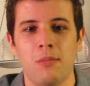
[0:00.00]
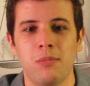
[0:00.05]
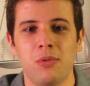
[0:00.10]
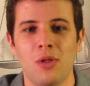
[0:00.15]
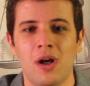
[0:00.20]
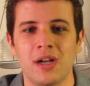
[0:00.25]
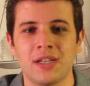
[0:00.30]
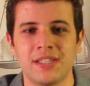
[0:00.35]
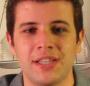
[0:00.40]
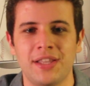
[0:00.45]

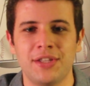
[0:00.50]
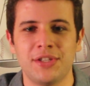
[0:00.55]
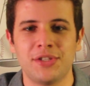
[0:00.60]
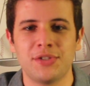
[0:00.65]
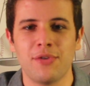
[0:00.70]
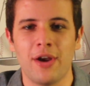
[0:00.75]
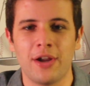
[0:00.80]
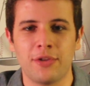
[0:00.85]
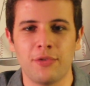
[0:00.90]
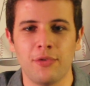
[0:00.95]
blogs in this
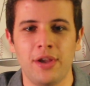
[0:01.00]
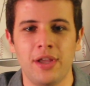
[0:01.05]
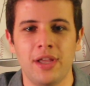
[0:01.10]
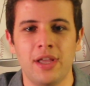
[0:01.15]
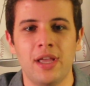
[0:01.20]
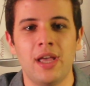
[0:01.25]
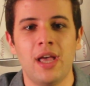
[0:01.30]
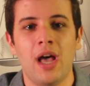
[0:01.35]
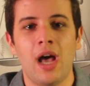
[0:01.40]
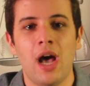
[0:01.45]
directory.
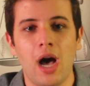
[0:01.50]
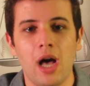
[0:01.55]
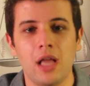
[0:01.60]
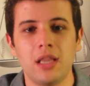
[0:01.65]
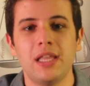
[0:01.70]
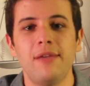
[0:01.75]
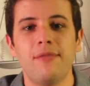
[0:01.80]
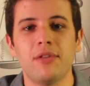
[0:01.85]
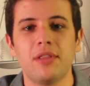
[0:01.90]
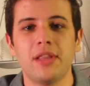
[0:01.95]
I'll
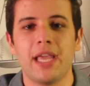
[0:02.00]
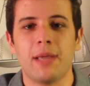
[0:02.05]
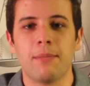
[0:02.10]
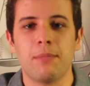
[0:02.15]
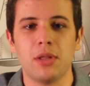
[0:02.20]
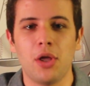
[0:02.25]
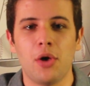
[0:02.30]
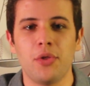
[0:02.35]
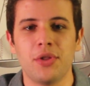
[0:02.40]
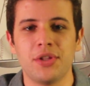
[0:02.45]
leave a link
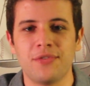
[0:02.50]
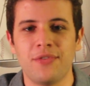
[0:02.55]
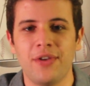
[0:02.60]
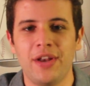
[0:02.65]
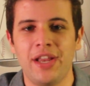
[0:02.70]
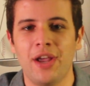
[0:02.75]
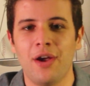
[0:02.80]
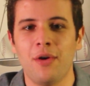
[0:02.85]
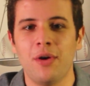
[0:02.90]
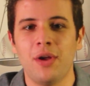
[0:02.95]
below this
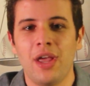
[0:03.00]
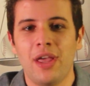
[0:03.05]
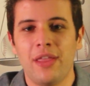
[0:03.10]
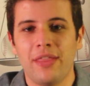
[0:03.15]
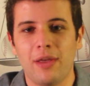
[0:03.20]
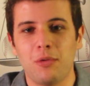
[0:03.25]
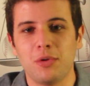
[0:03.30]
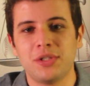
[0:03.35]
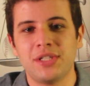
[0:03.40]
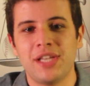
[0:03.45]
video
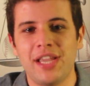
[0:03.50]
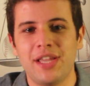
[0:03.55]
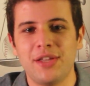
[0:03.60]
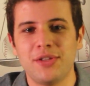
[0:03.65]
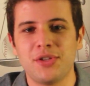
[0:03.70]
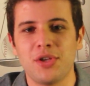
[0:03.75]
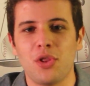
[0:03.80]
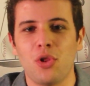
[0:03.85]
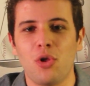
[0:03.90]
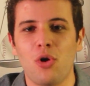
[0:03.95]
that will take you
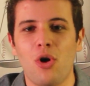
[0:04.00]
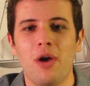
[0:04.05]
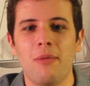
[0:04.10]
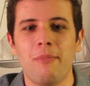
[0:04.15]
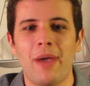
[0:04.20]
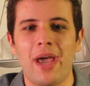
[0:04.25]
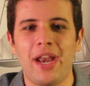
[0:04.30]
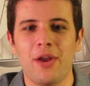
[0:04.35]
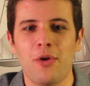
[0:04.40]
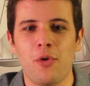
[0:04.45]
to the Law and
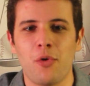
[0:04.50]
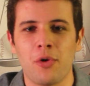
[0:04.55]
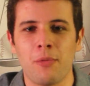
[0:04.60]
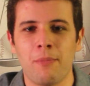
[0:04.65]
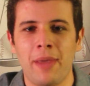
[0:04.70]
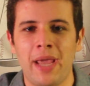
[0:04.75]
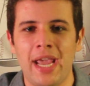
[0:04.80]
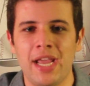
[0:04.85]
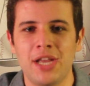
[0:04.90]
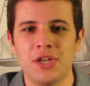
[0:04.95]
Batting Order
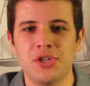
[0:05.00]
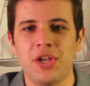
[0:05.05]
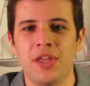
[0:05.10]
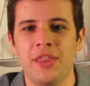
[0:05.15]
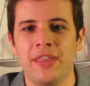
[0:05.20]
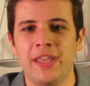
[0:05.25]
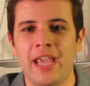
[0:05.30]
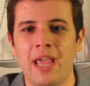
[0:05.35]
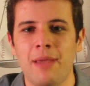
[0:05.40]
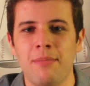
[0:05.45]
page in
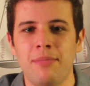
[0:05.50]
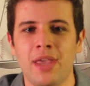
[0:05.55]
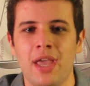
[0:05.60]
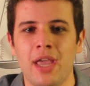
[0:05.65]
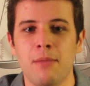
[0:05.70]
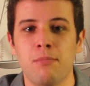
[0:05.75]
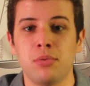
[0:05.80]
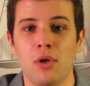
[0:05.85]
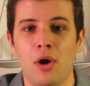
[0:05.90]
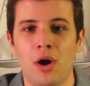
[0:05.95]
the
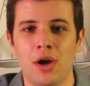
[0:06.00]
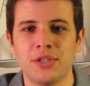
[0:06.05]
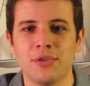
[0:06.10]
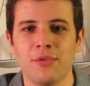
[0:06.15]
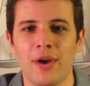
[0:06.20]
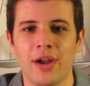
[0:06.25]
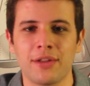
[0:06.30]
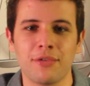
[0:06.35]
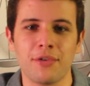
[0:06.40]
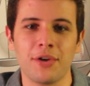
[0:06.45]
ABA blog
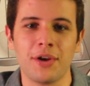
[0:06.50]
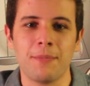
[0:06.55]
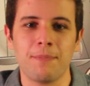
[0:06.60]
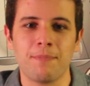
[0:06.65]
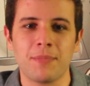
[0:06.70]
directory.